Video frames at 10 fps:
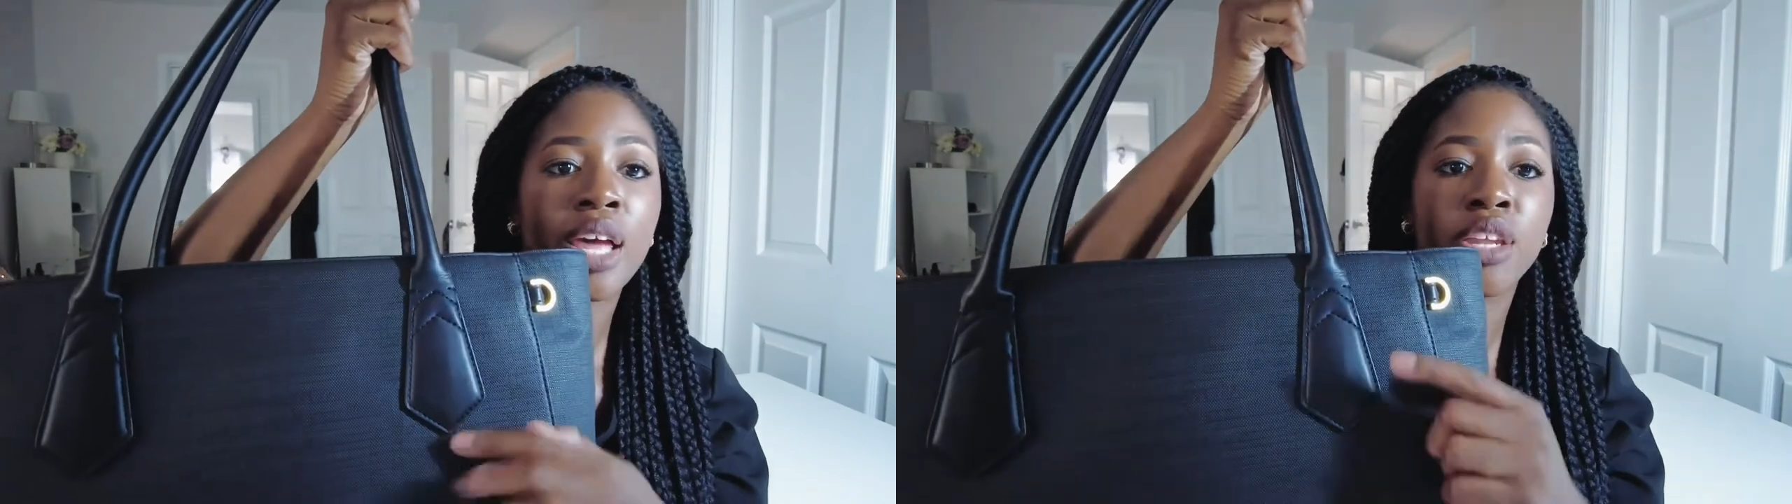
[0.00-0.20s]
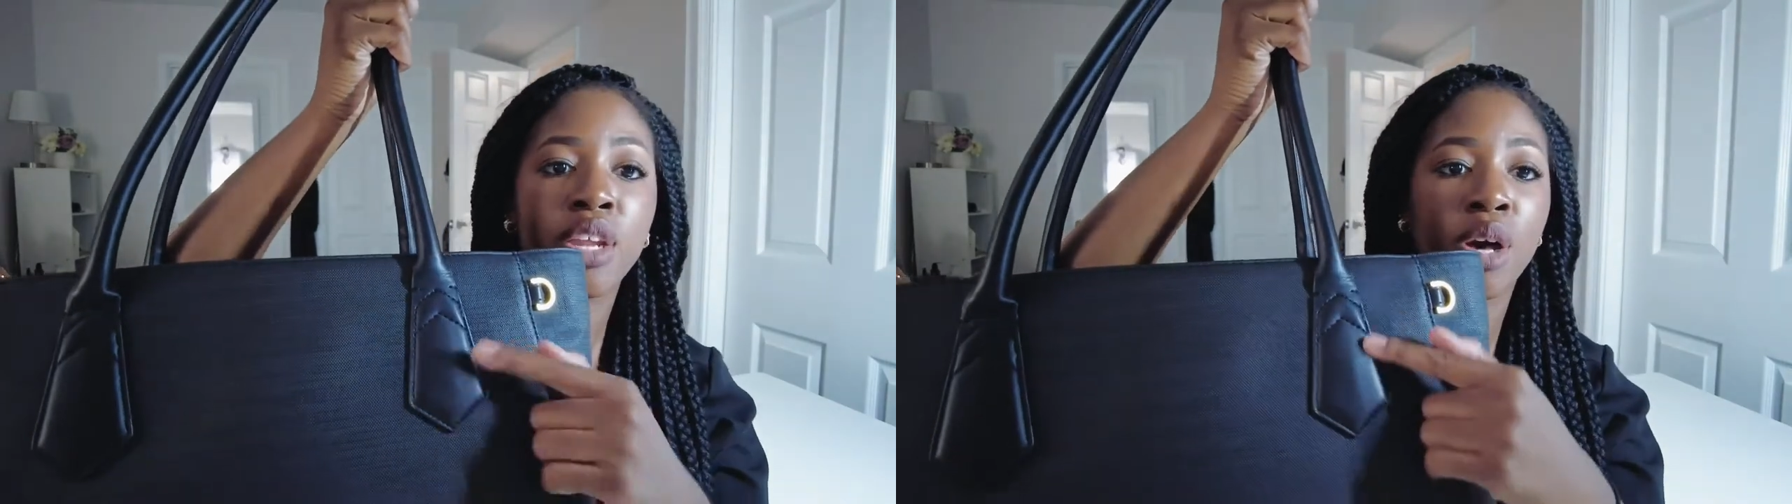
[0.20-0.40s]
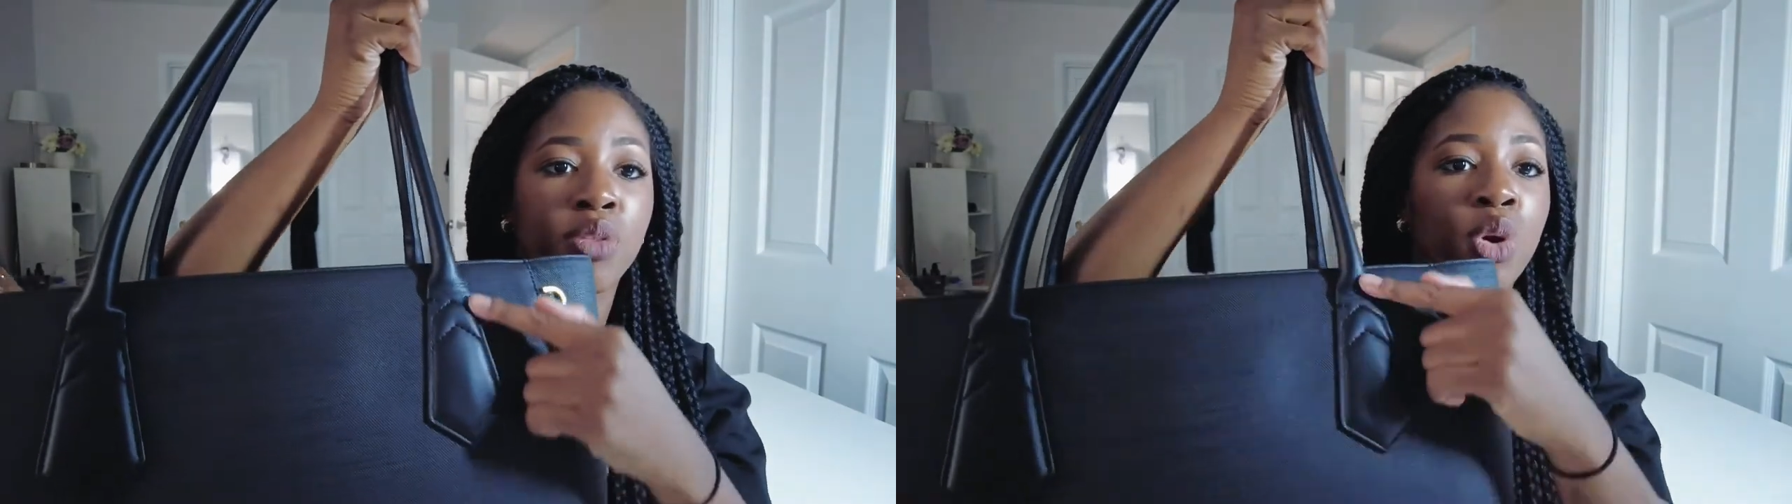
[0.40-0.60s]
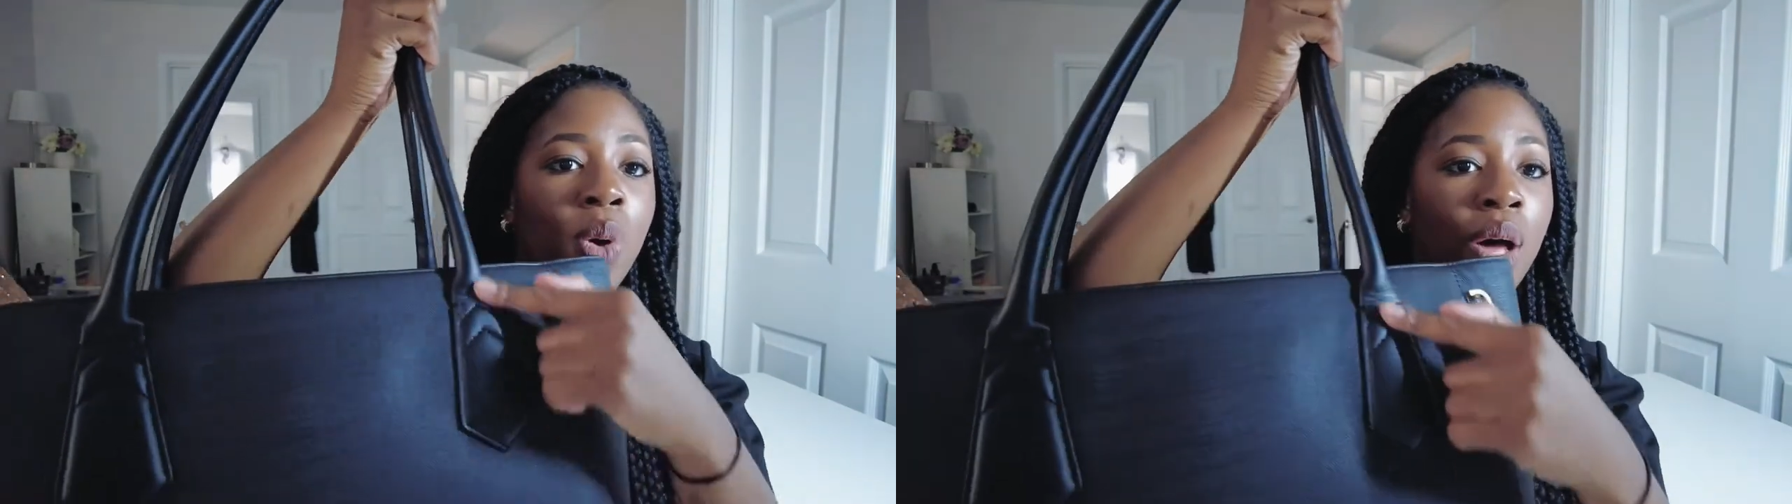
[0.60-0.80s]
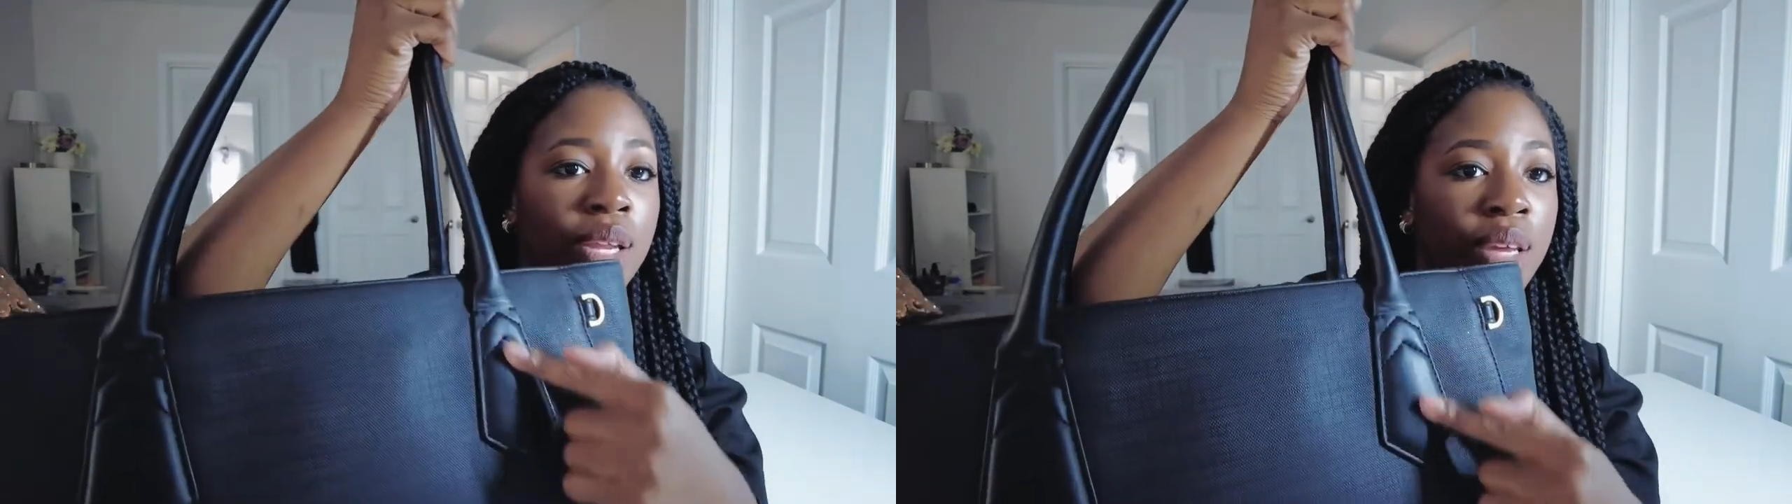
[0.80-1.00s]
No, the
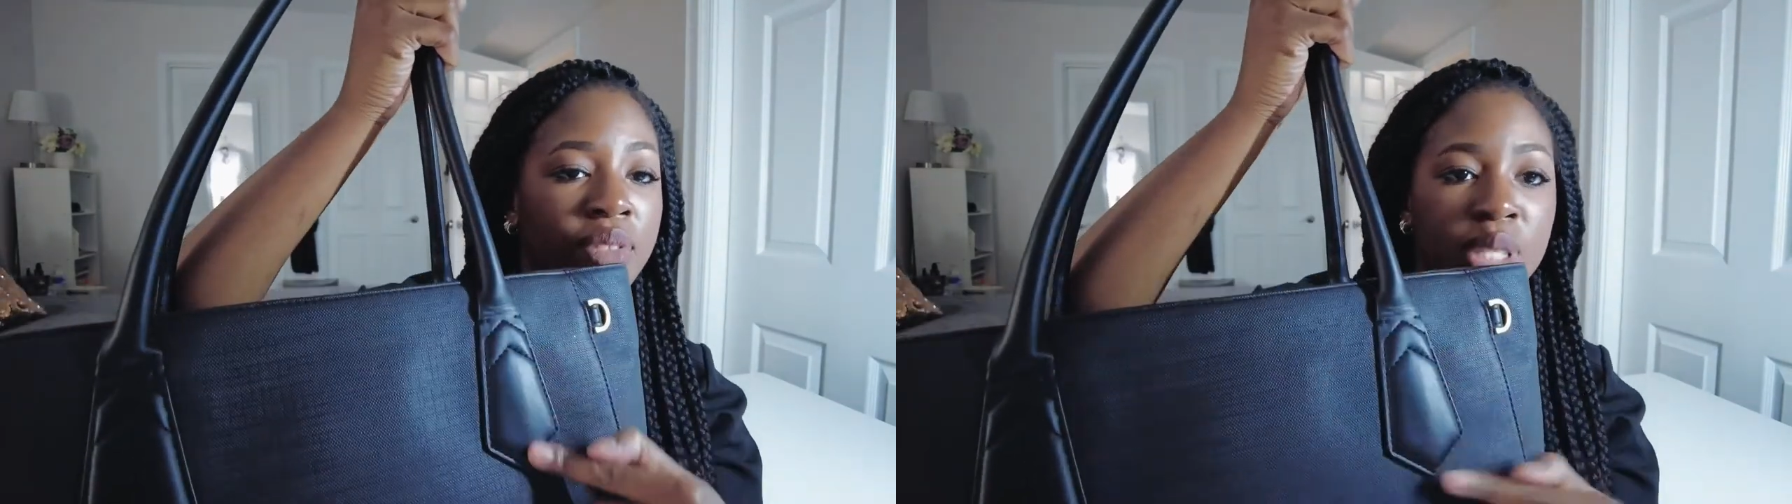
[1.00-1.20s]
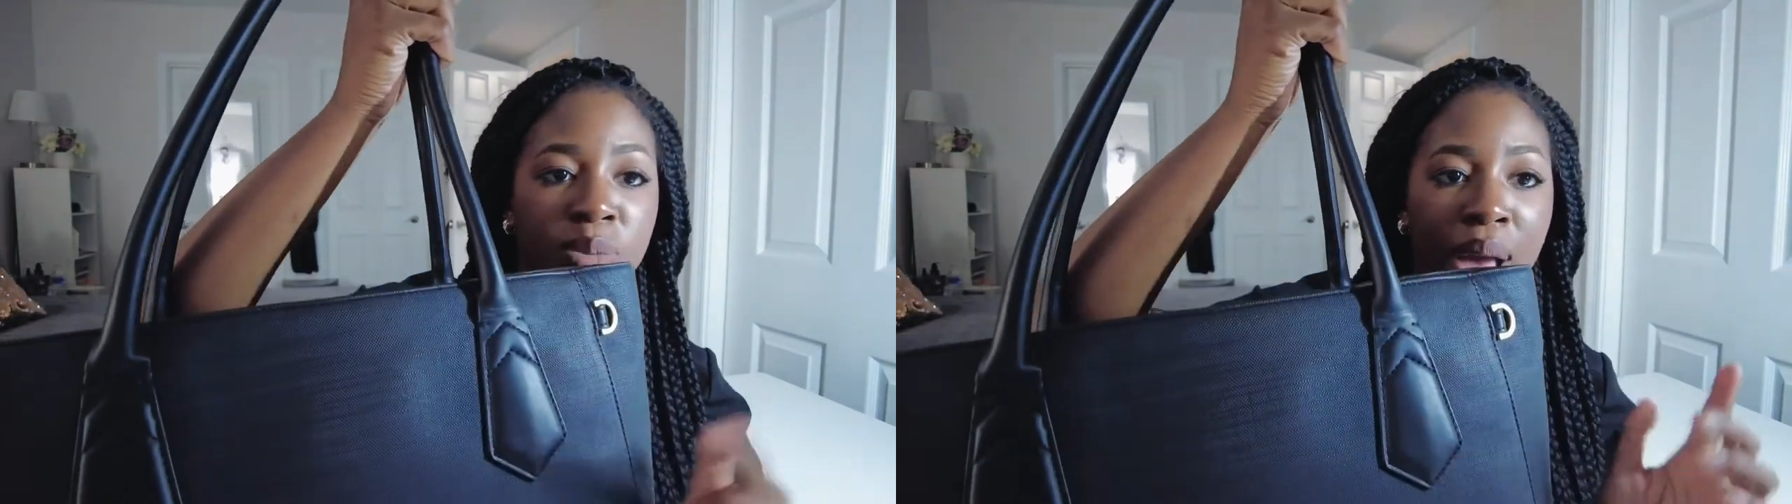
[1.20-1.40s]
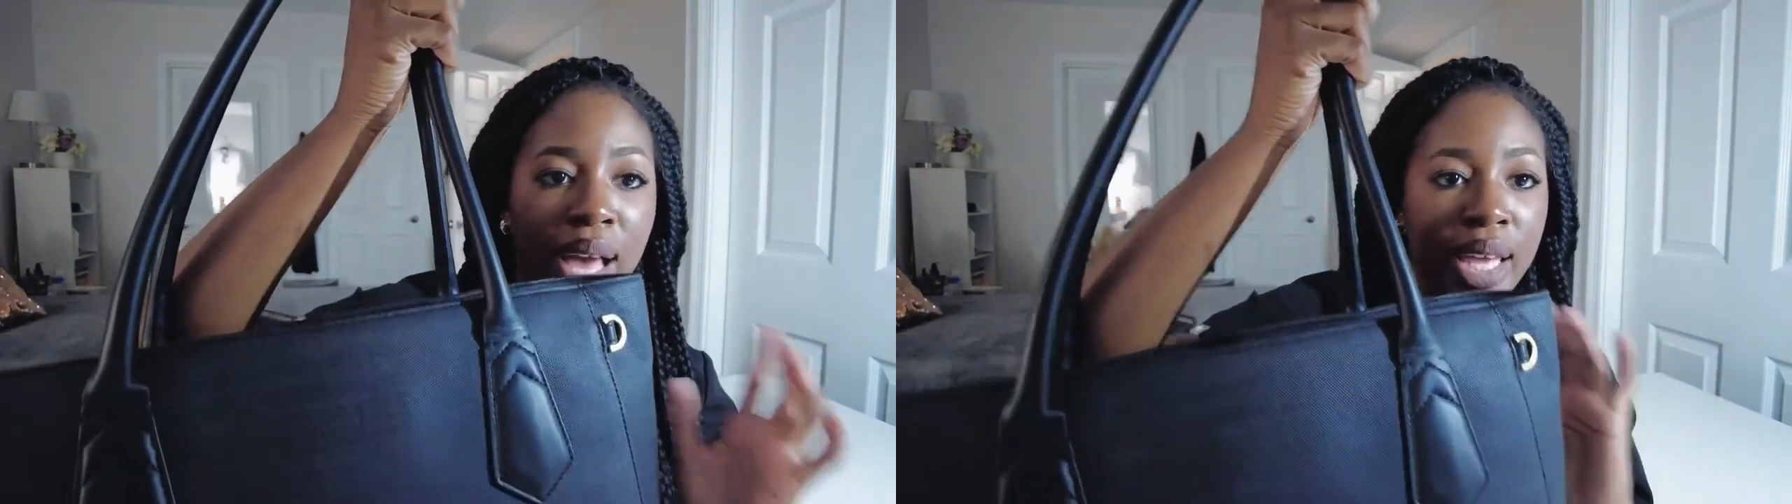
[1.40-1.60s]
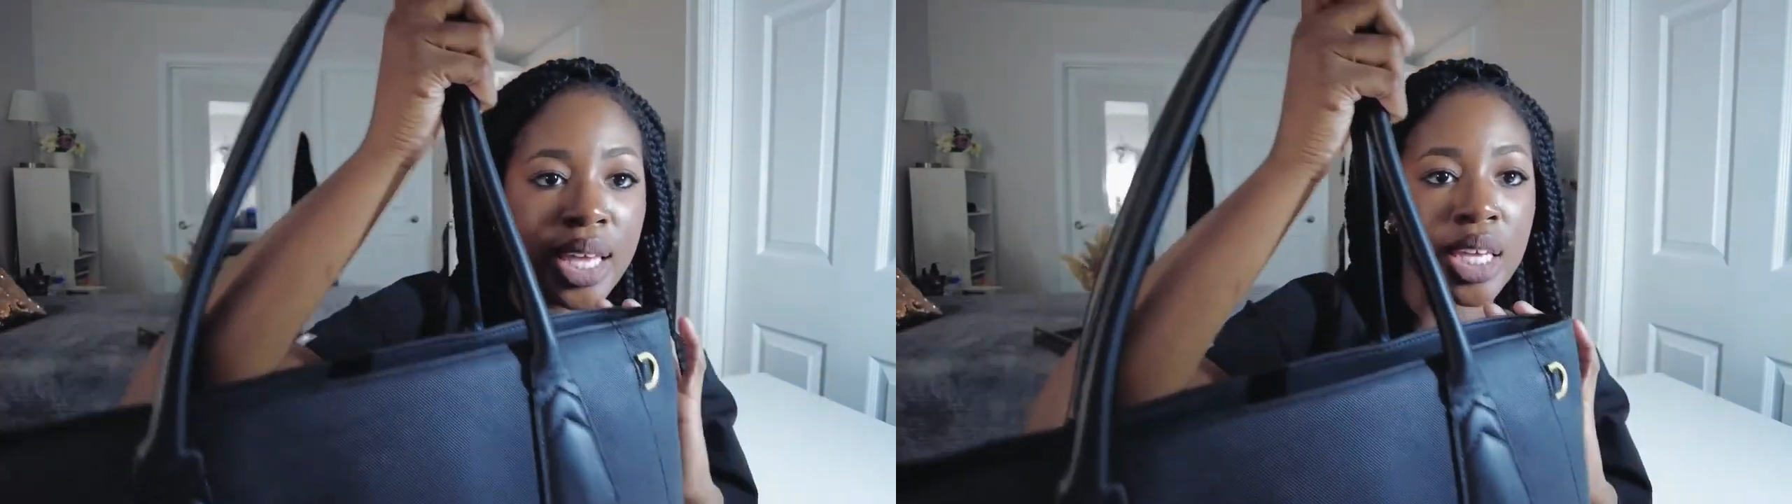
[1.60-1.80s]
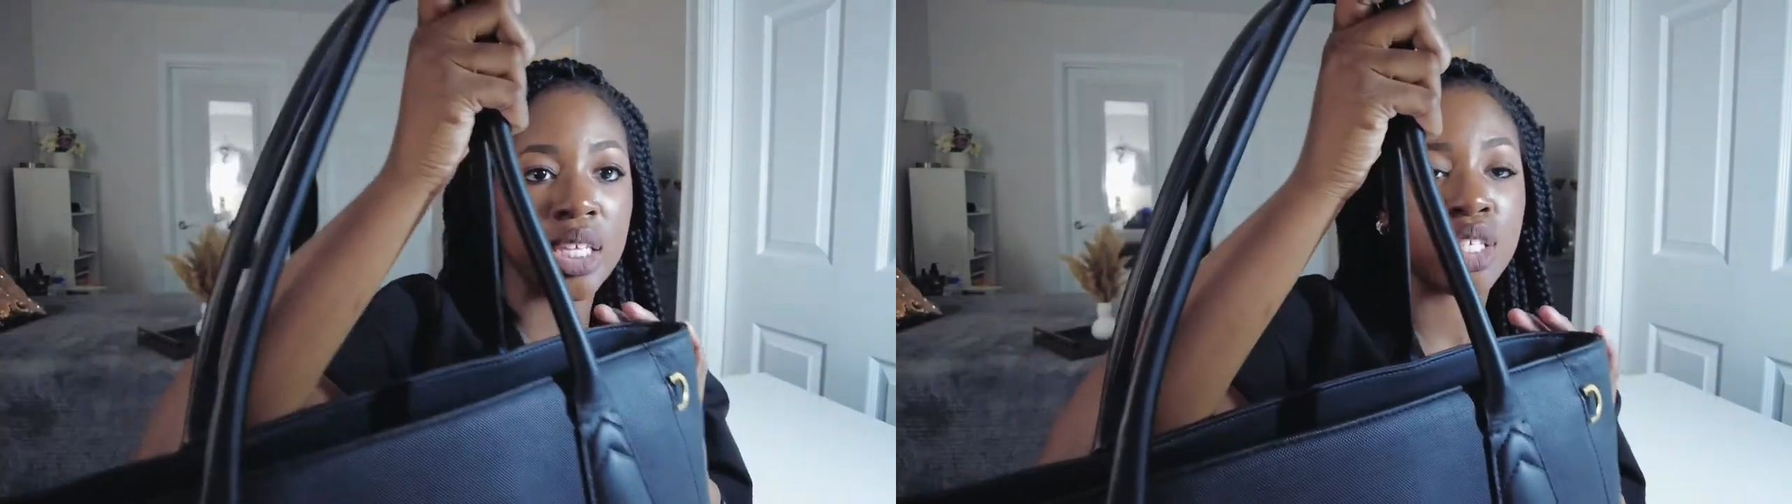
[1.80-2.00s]
quality of this bag is